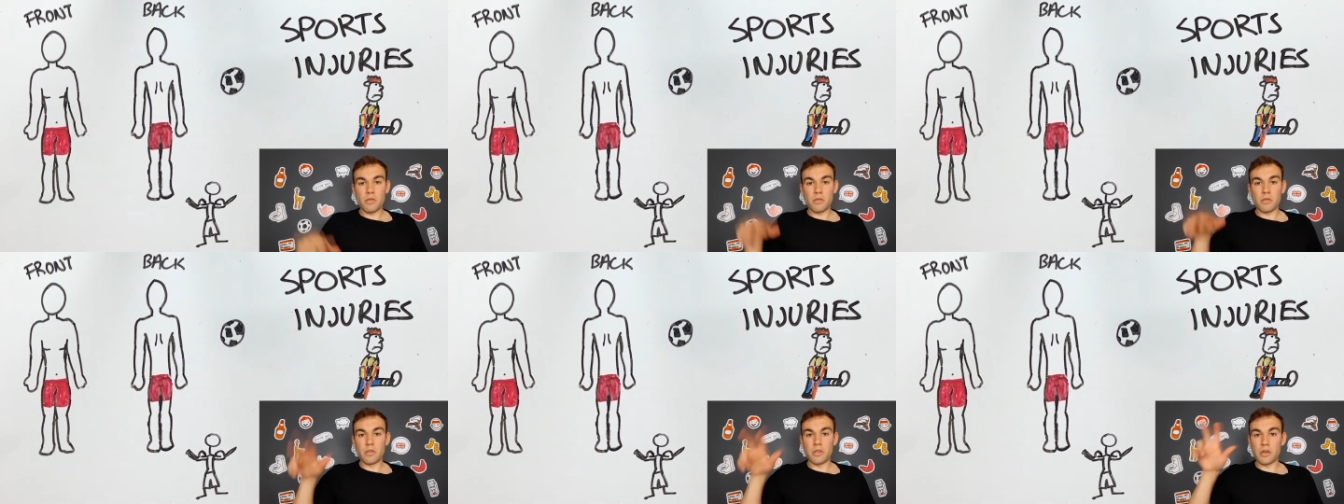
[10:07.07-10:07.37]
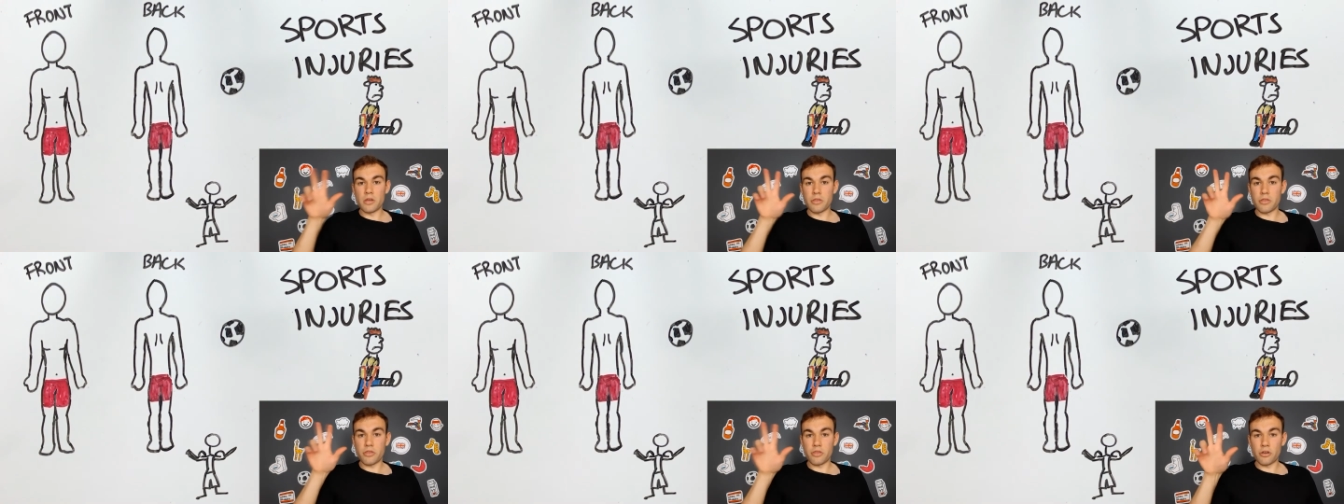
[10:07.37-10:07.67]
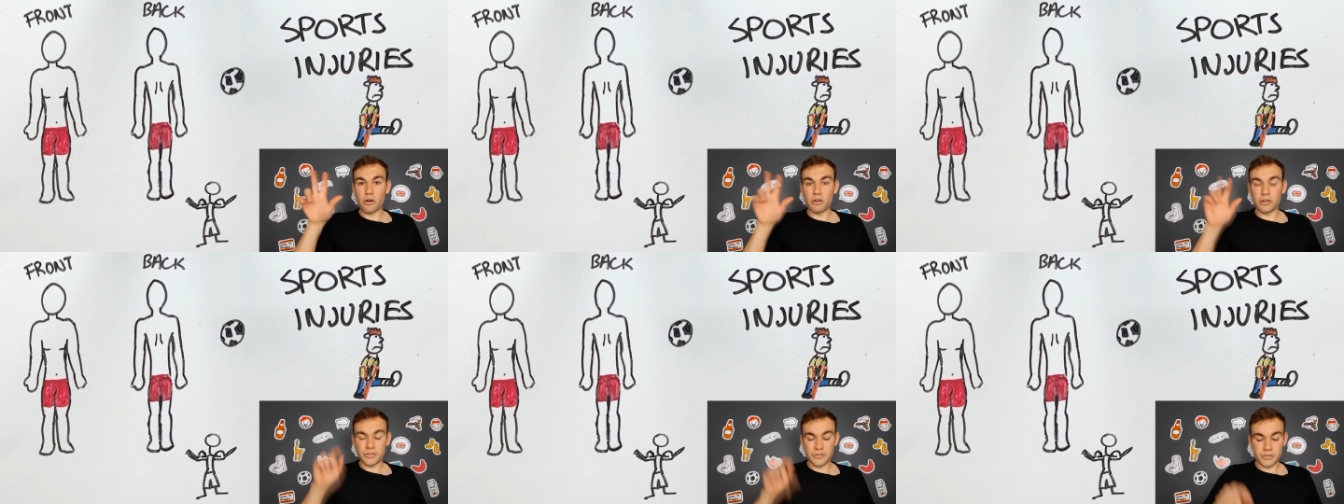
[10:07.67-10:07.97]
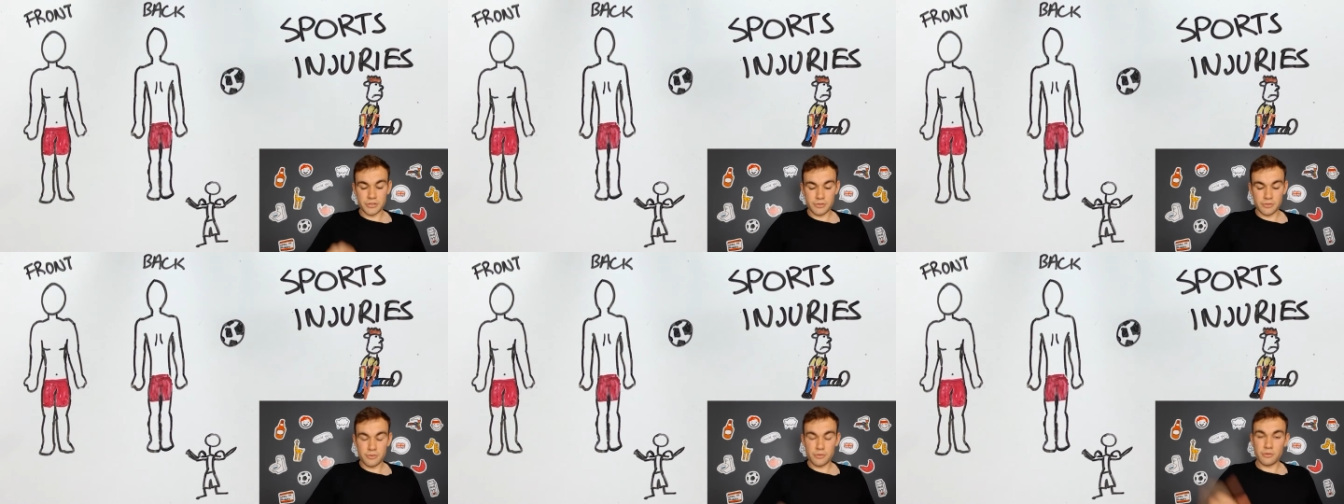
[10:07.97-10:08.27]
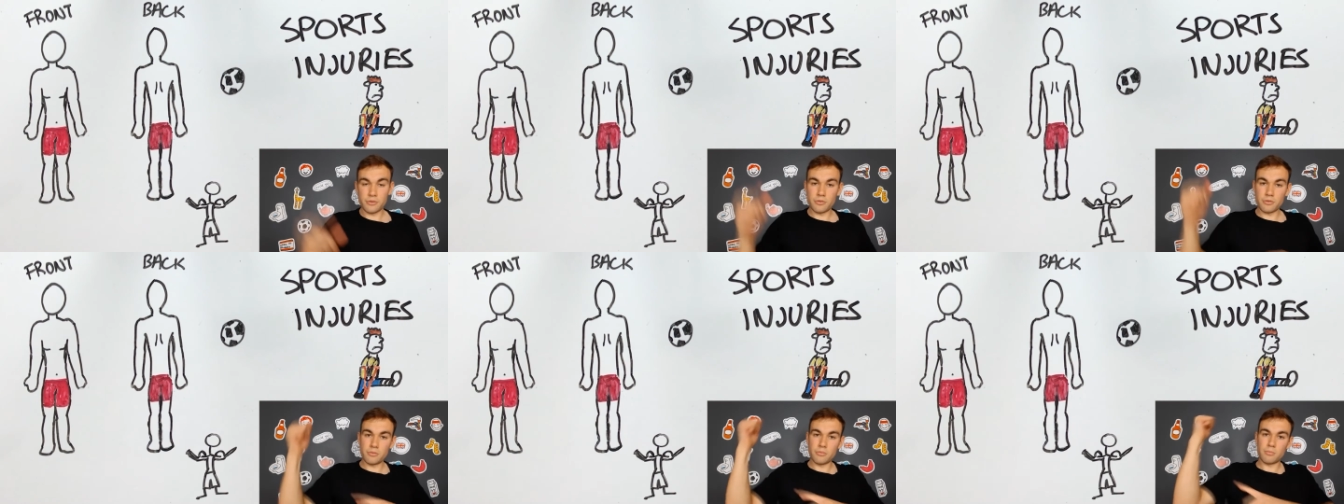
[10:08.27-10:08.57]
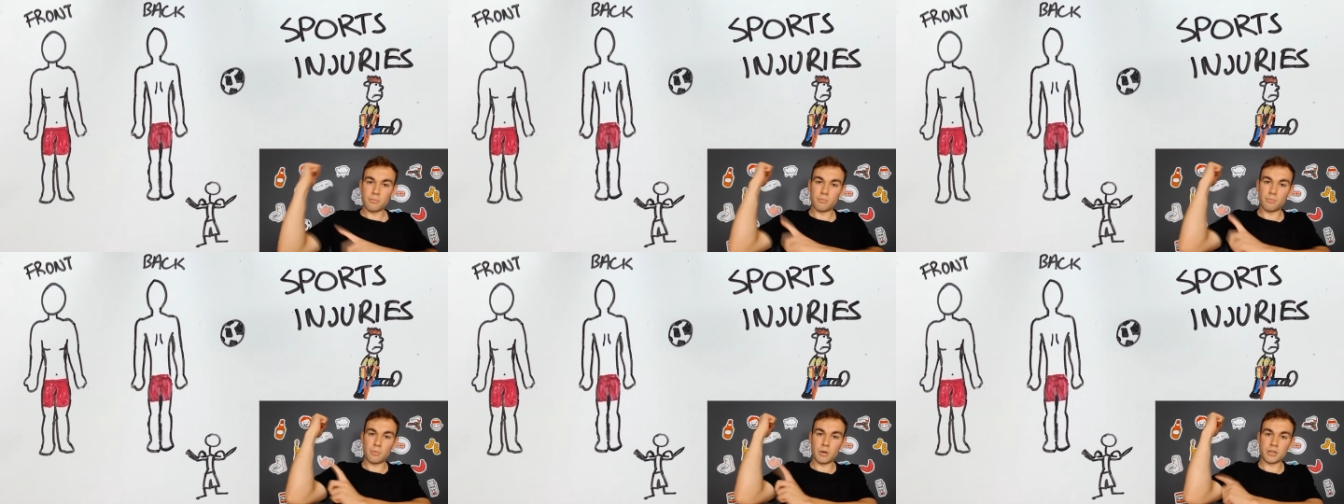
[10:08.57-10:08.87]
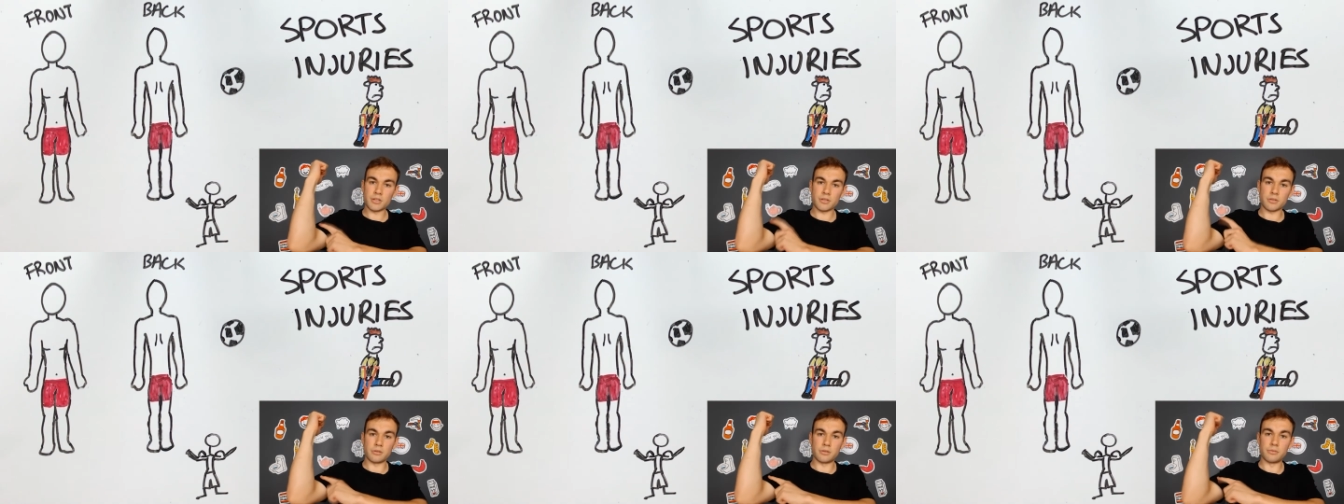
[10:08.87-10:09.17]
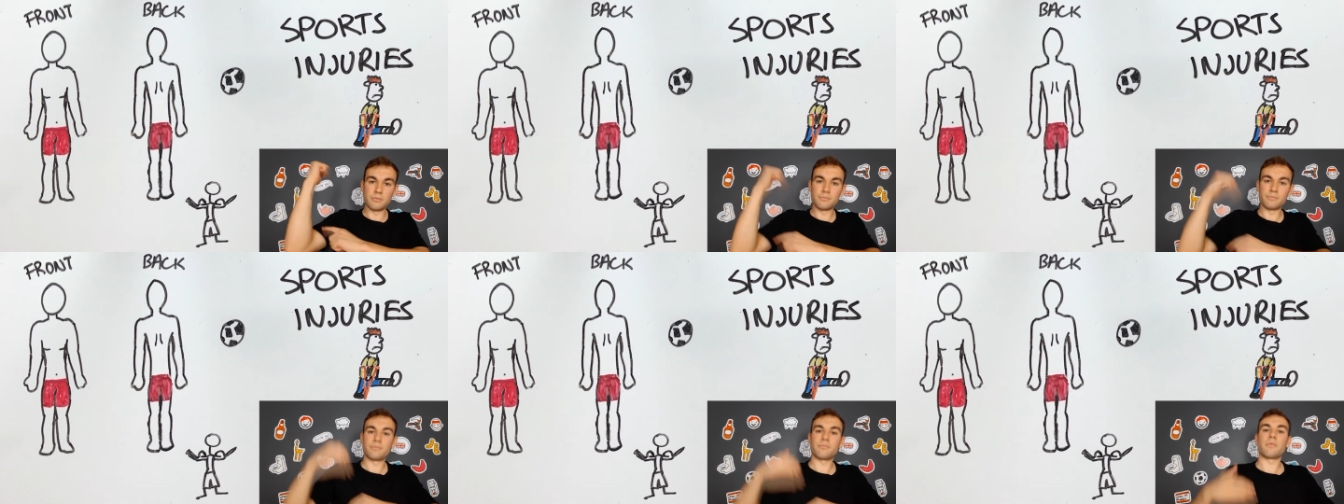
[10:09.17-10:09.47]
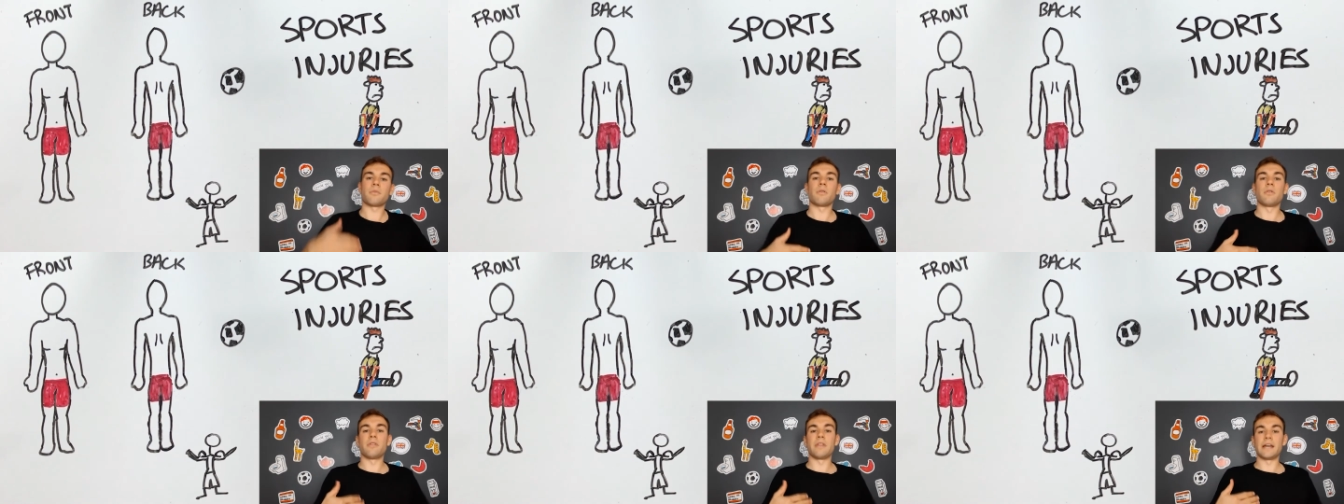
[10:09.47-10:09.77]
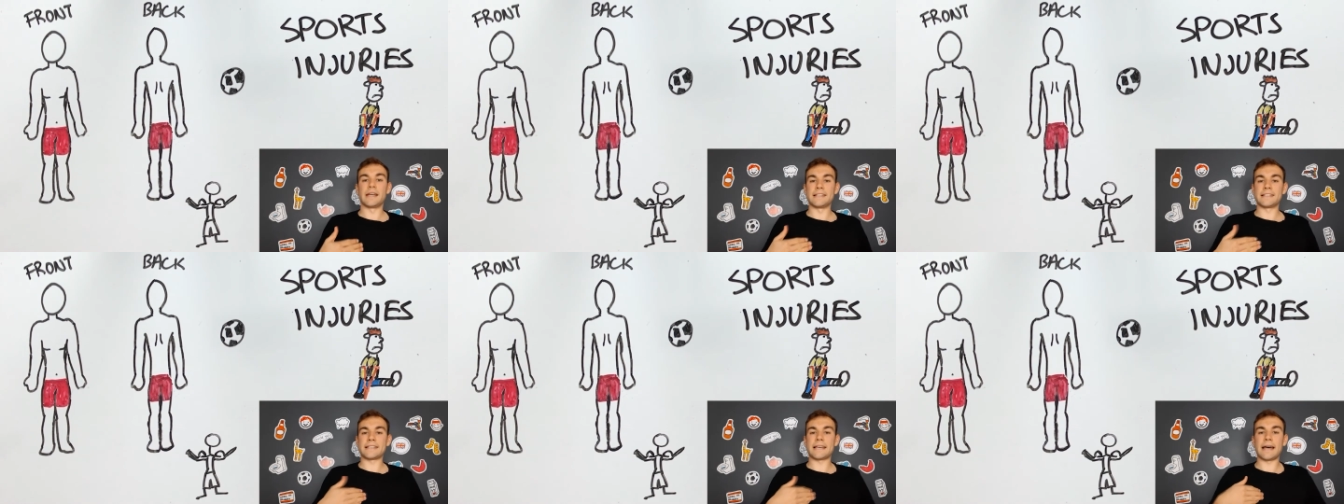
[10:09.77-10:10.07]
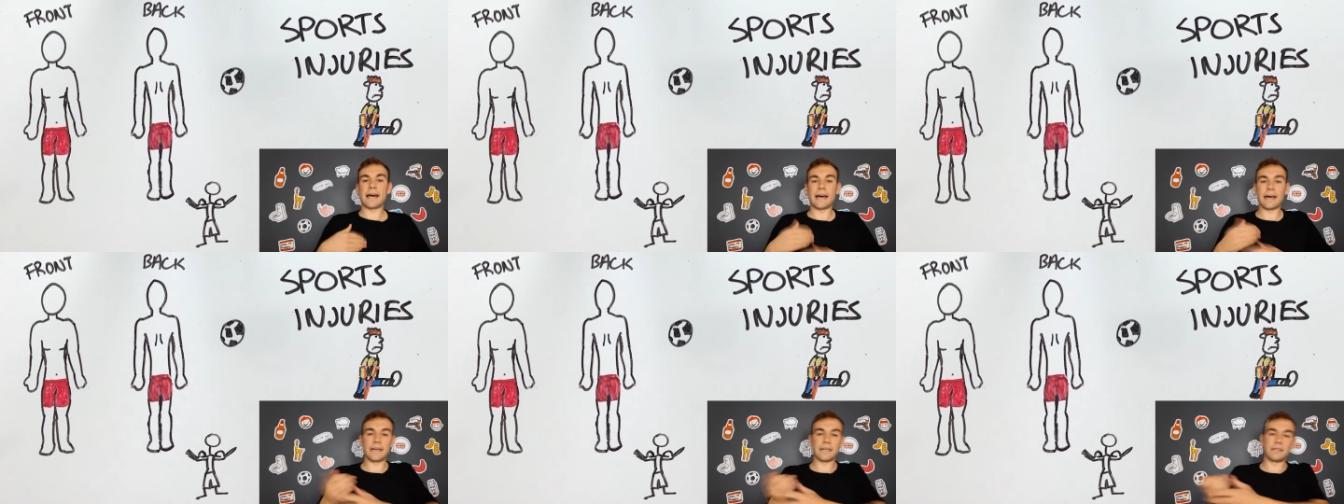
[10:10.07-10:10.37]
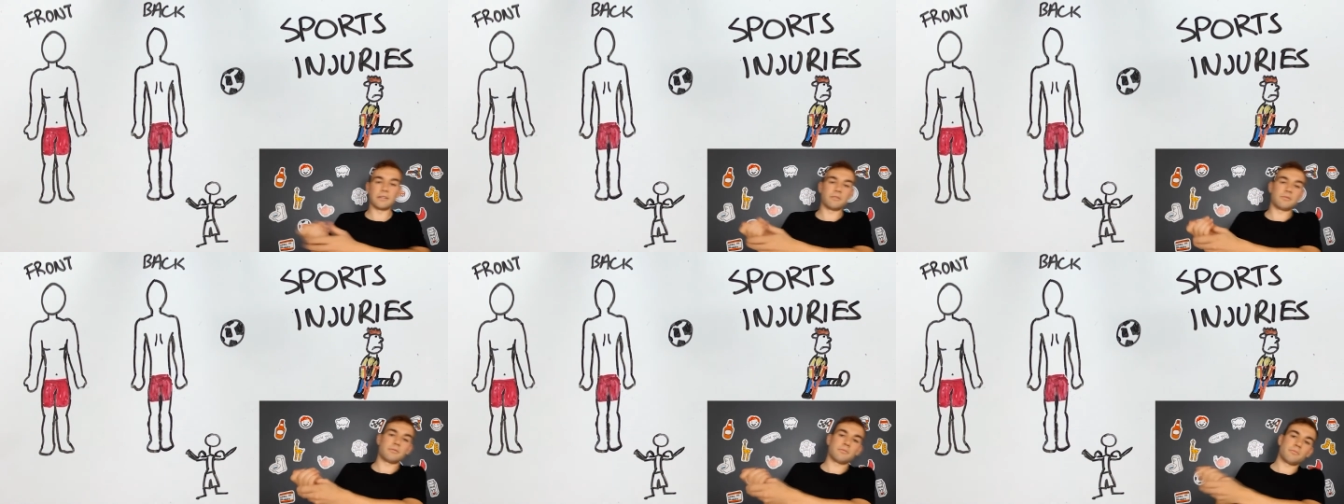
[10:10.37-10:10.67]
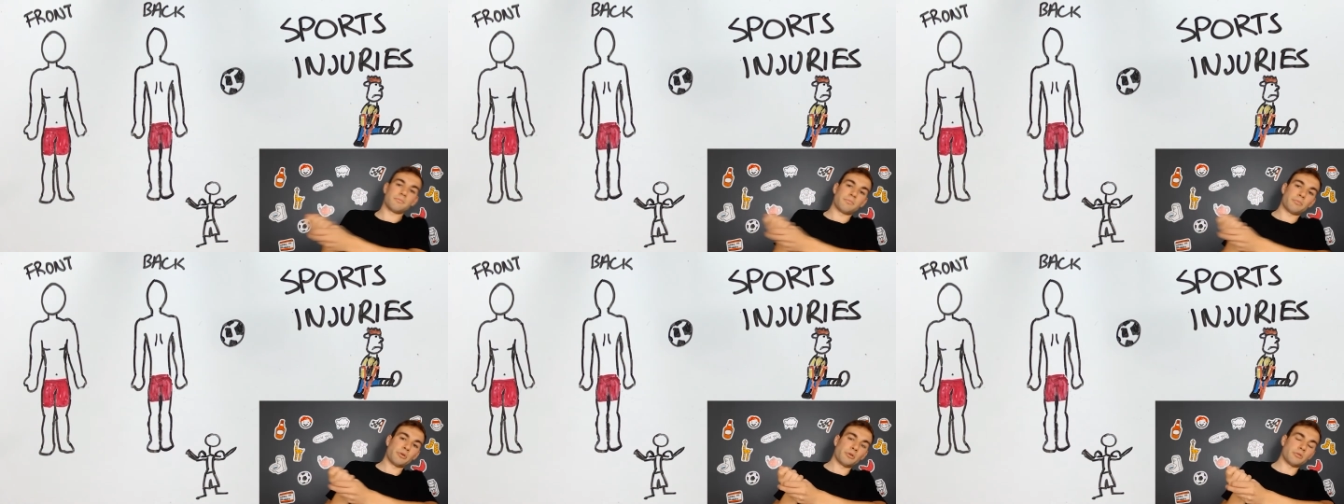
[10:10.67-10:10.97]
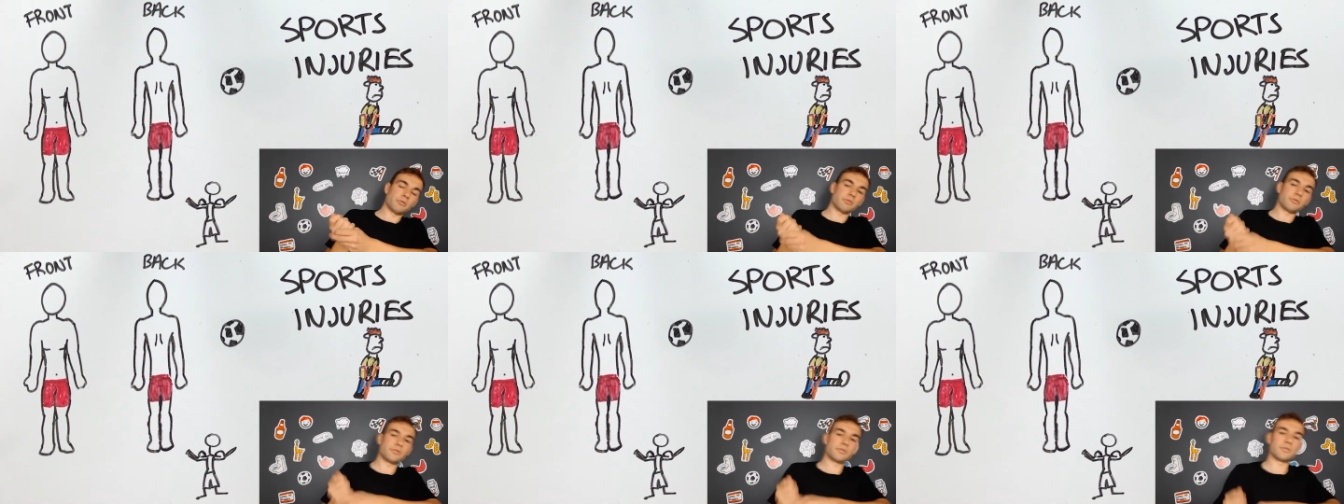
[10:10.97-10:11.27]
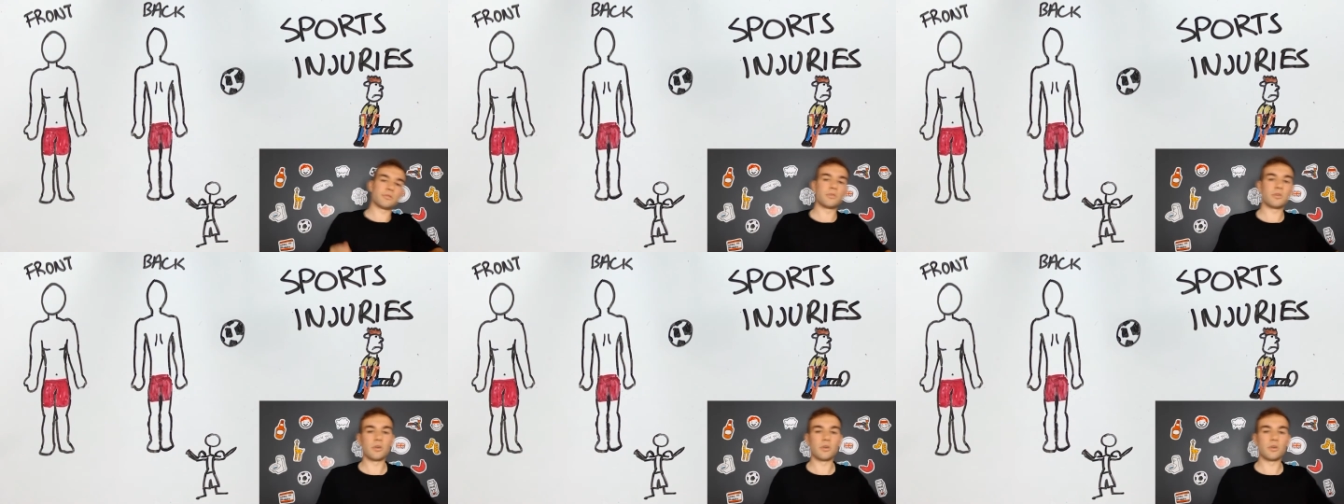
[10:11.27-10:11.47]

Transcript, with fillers: The third muscle that I pulled